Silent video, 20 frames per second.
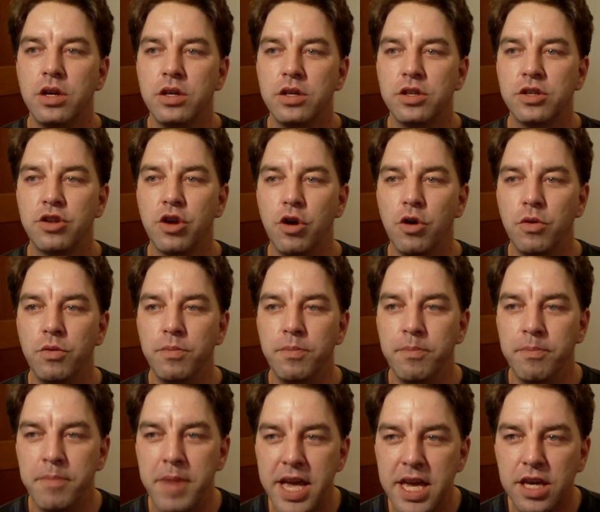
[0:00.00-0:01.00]
So
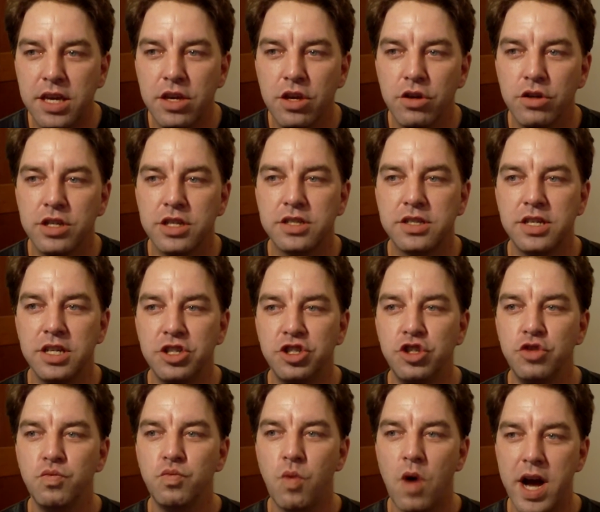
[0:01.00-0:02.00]
make your
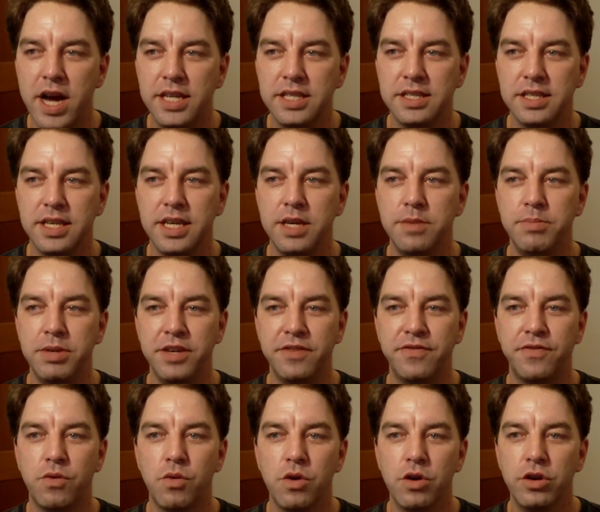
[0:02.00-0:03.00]
decision wisely
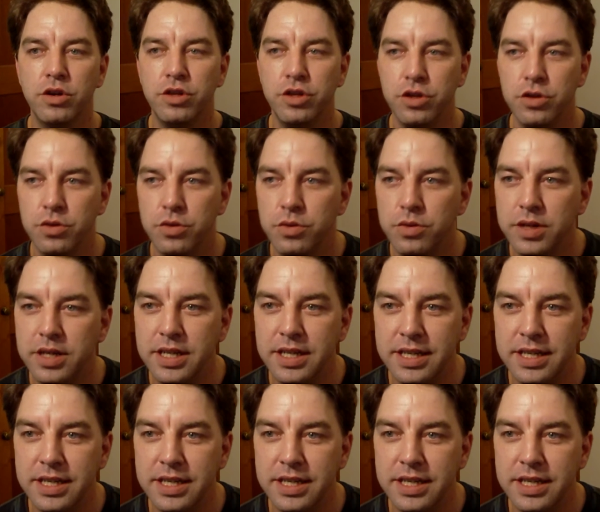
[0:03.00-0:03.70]
before you